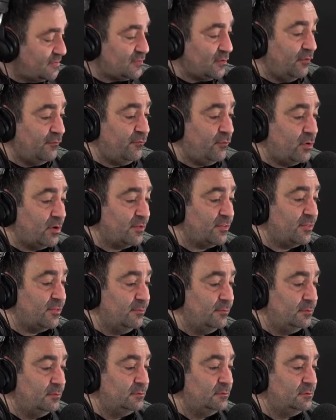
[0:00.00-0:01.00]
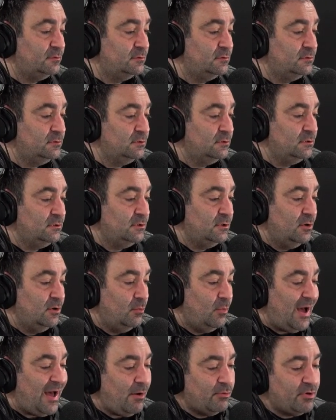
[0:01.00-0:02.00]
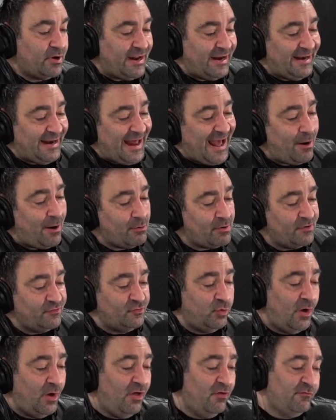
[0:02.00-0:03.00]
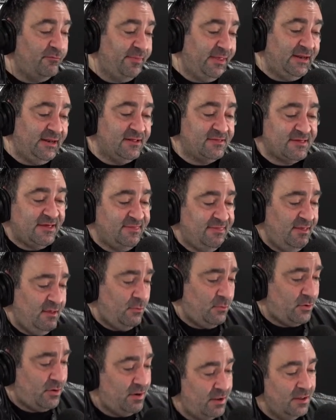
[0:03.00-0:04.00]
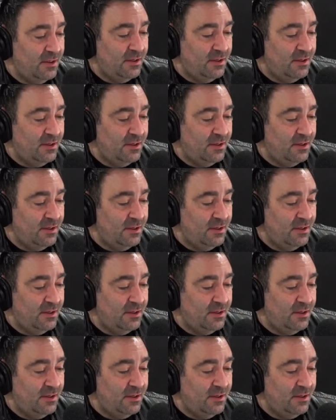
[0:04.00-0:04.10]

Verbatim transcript: and so forth. Wow, we're at an hour and 12 minutes. I think we're